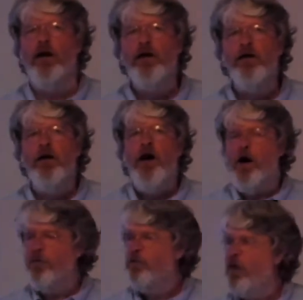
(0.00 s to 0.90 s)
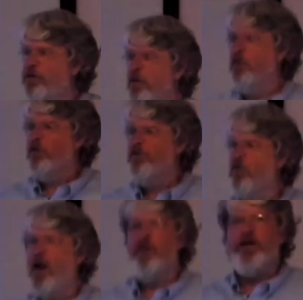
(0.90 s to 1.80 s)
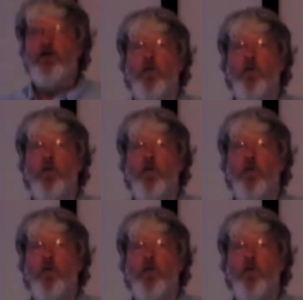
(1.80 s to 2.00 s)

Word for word: right? I mean, we've got the Earth's gravity